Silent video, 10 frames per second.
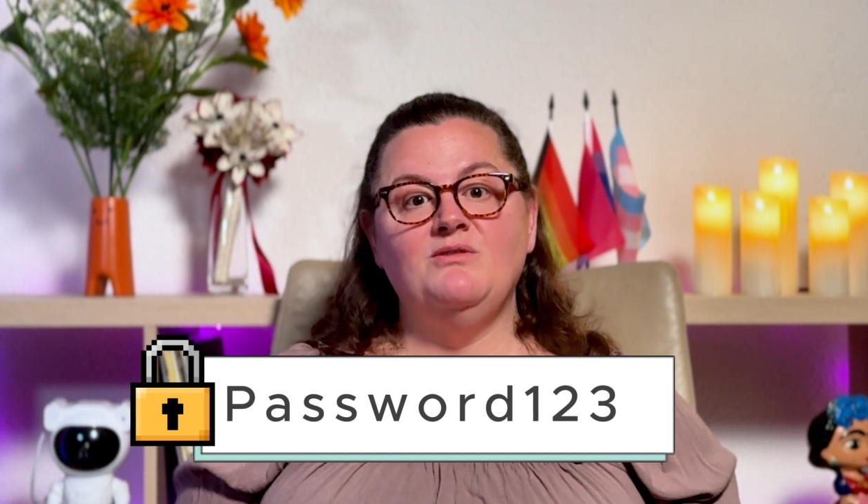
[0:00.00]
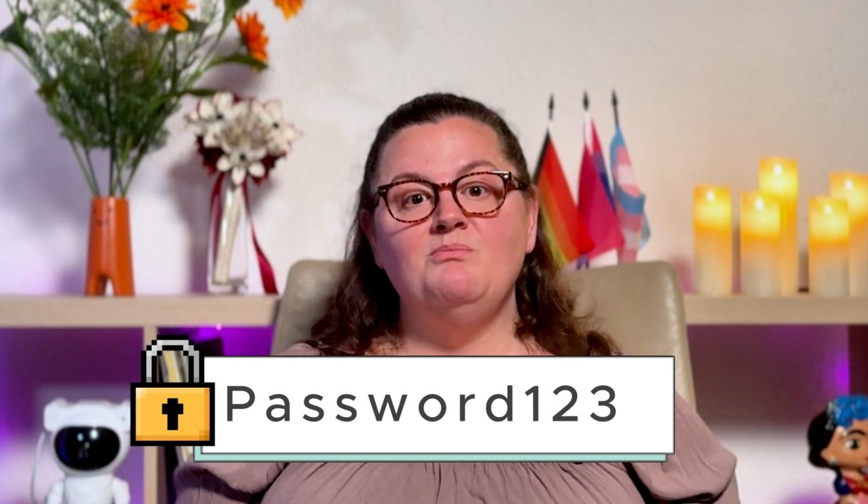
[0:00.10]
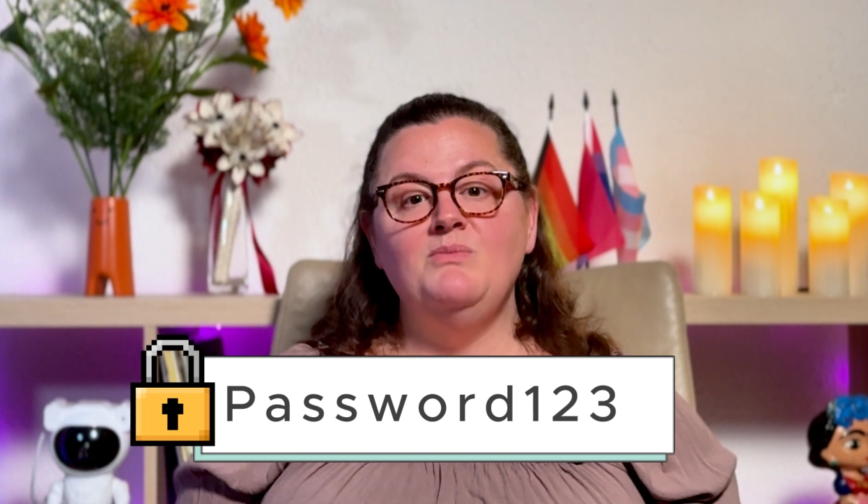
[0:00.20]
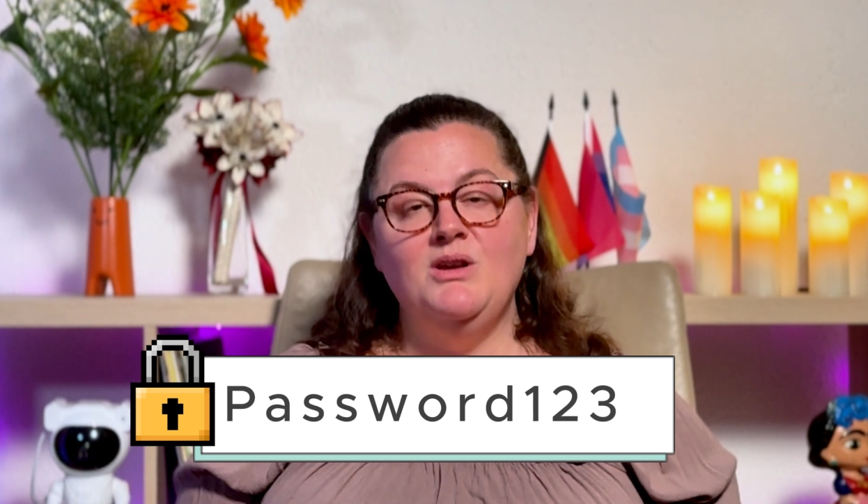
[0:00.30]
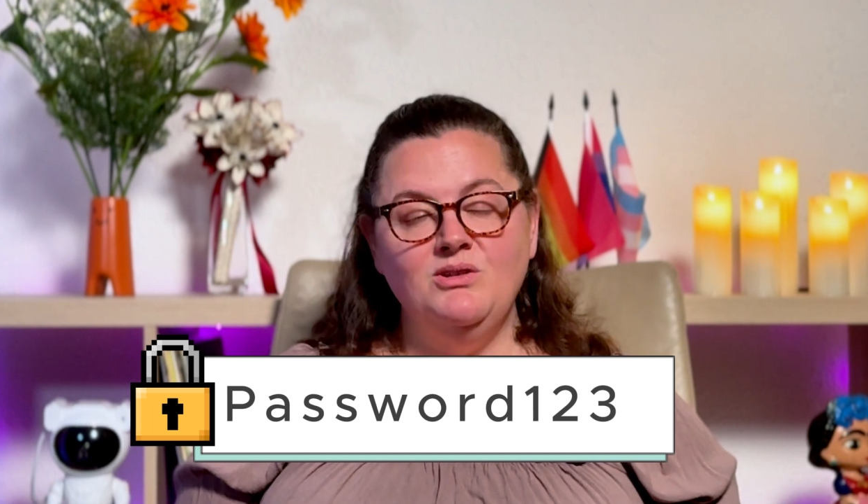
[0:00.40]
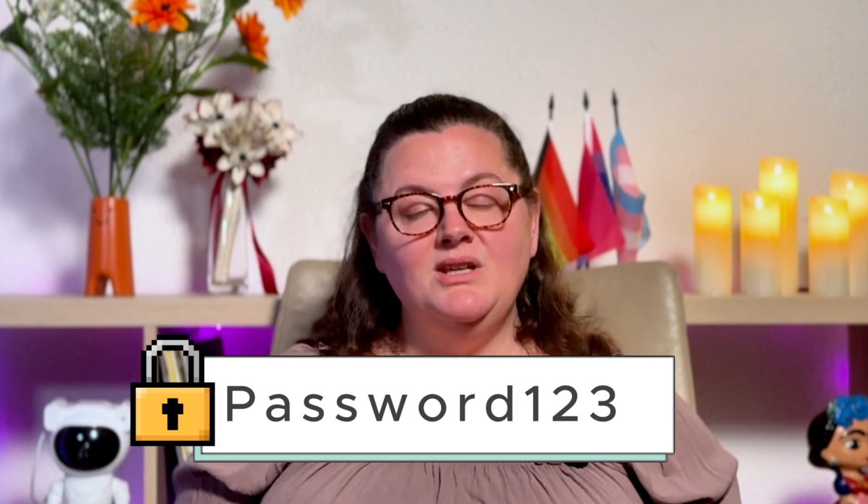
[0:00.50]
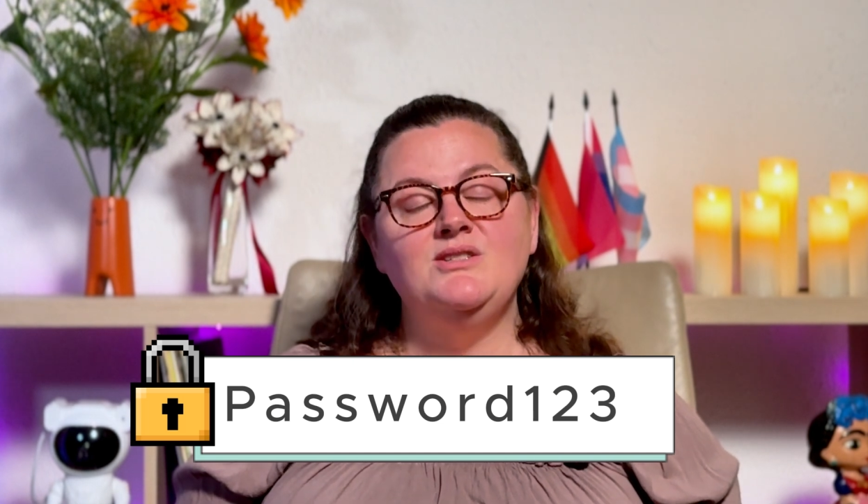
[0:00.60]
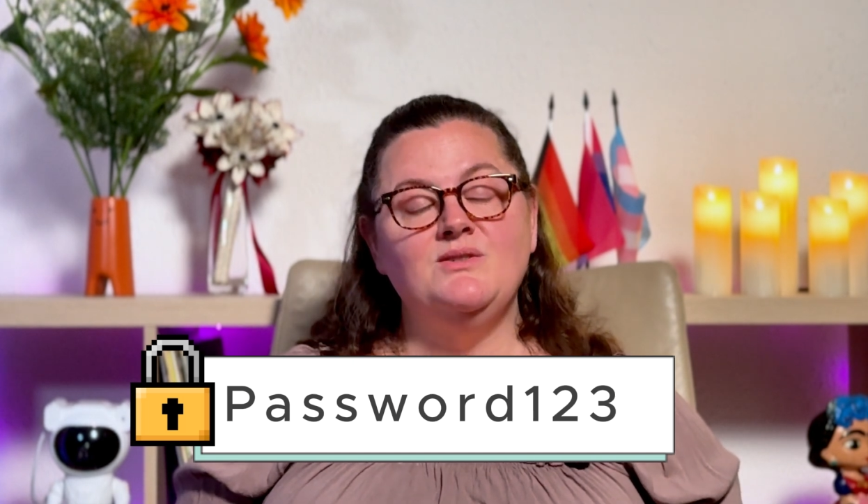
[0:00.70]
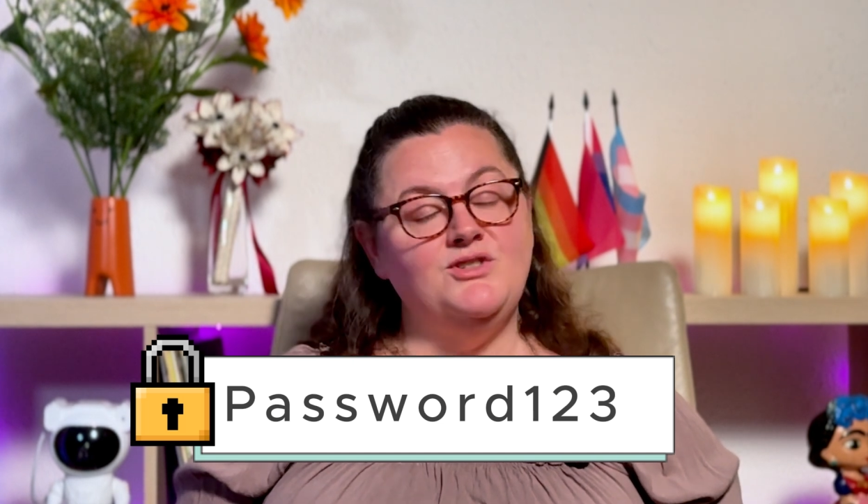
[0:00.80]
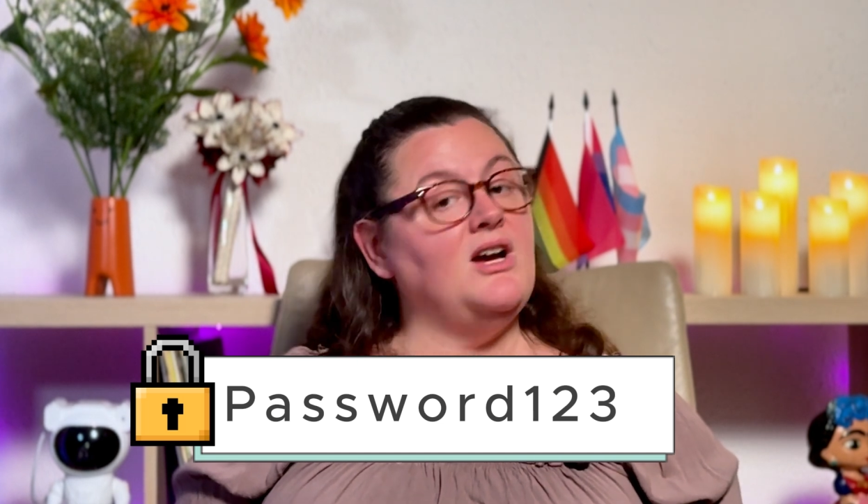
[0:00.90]

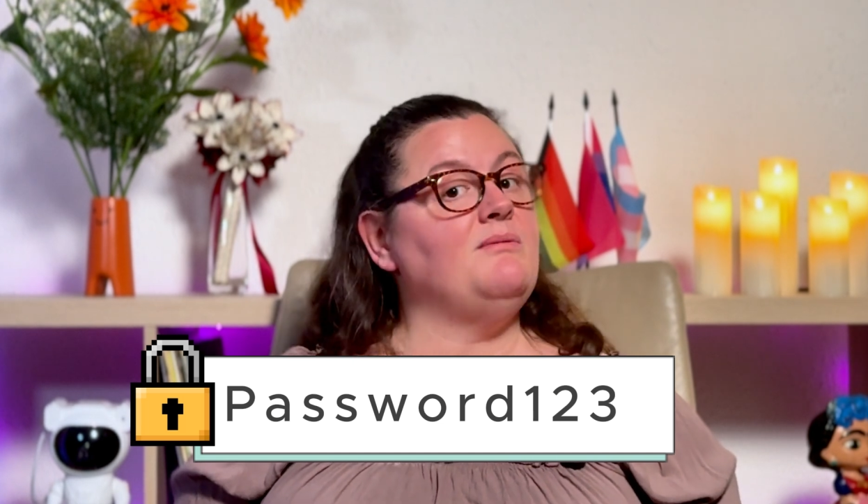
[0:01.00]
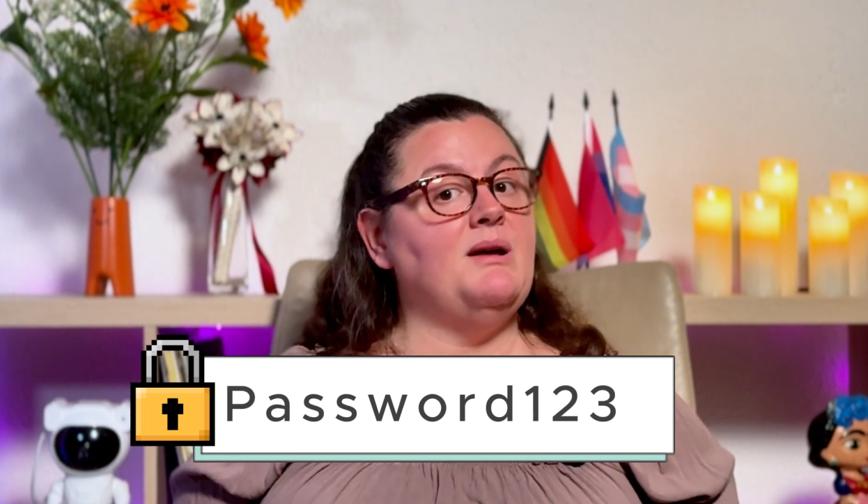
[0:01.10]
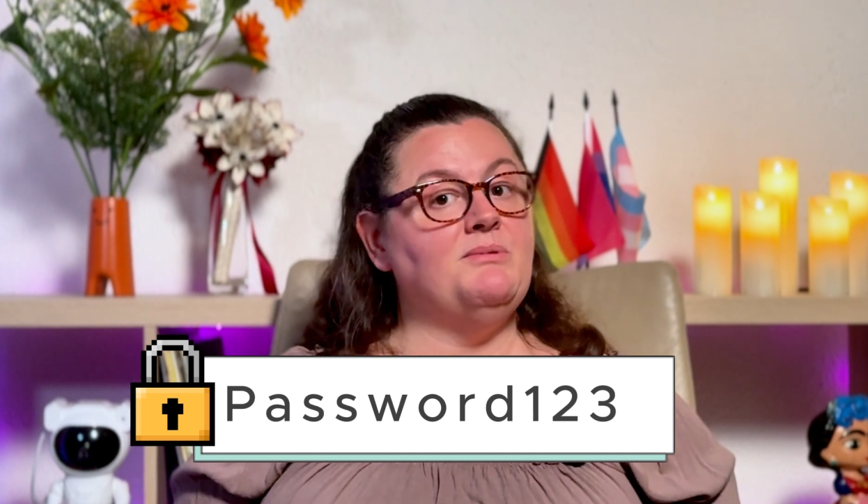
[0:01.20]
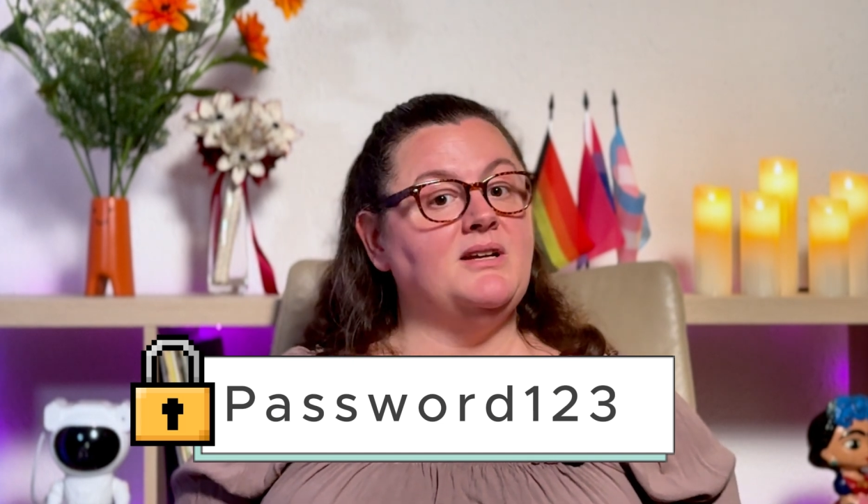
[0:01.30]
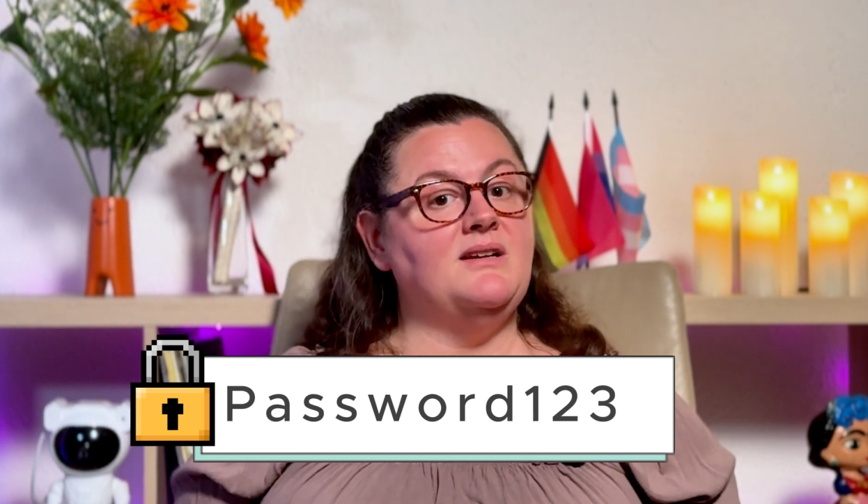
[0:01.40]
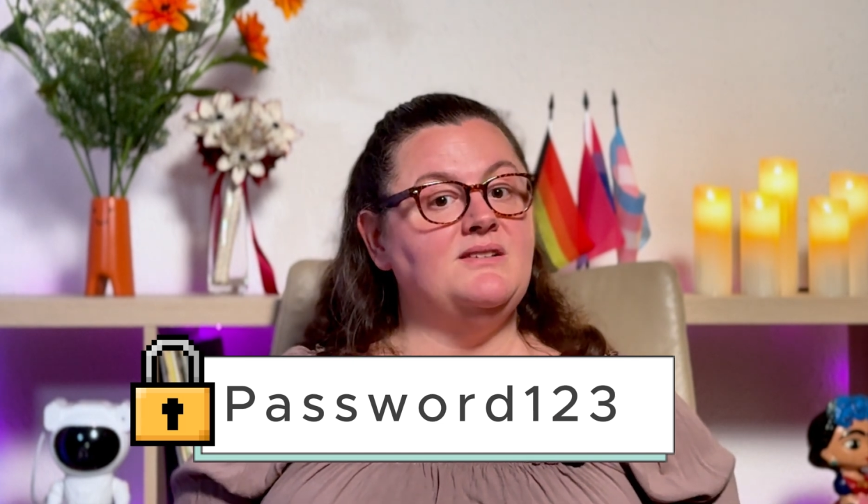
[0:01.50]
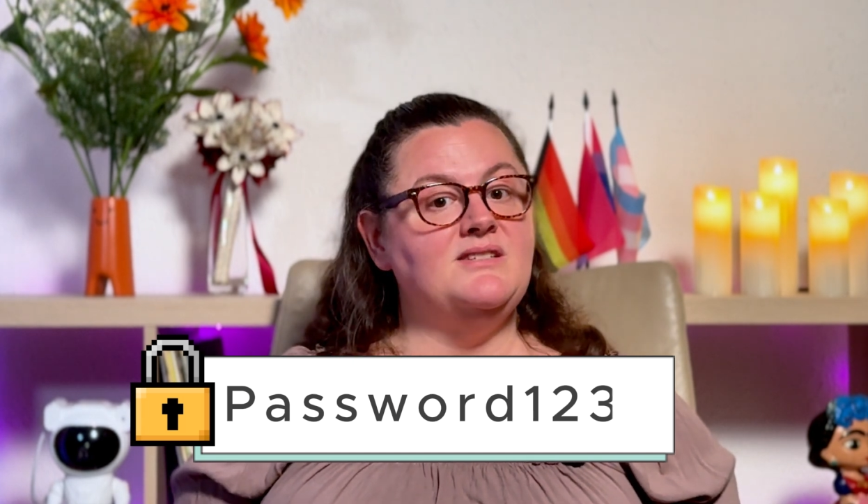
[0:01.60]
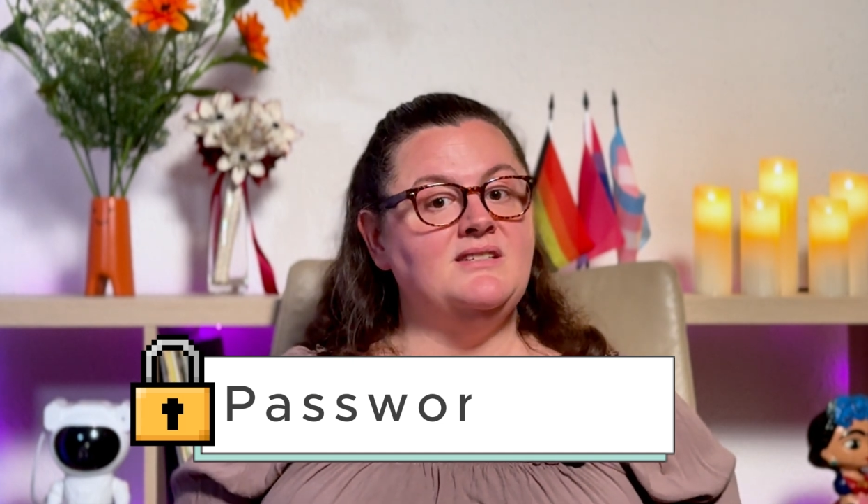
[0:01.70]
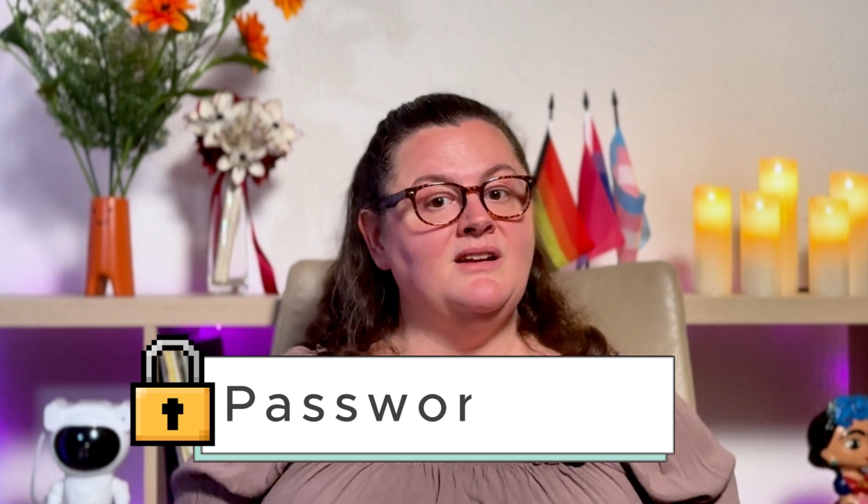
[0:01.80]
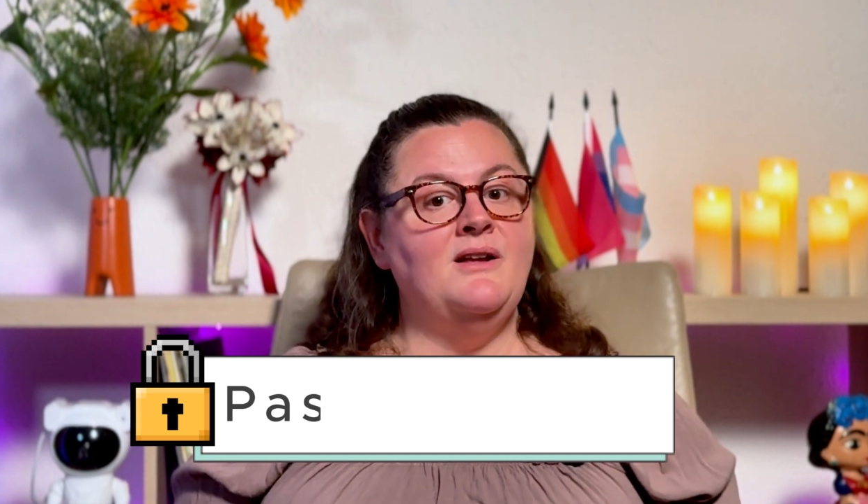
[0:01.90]
millions of job
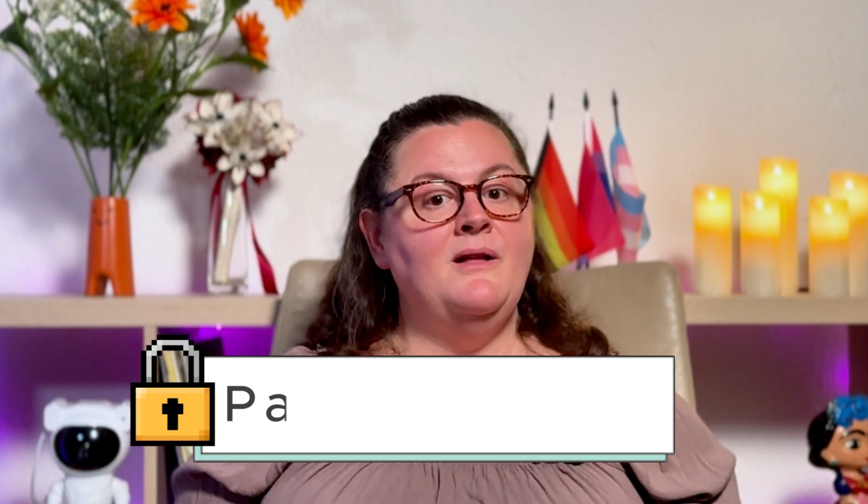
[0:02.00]
applicants.